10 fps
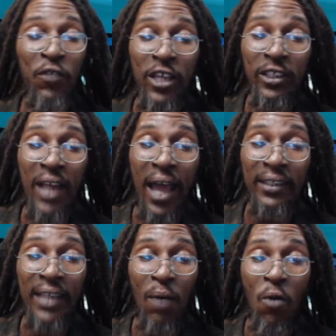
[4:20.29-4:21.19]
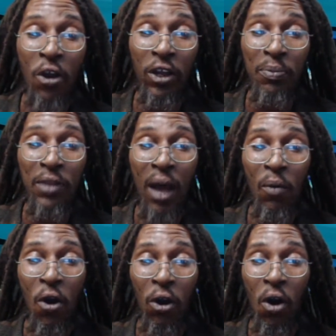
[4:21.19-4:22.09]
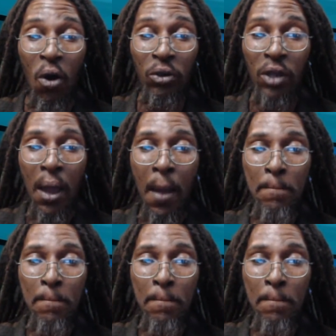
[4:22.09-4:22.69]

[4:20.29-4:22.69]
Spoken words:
face like say a work him did a workout.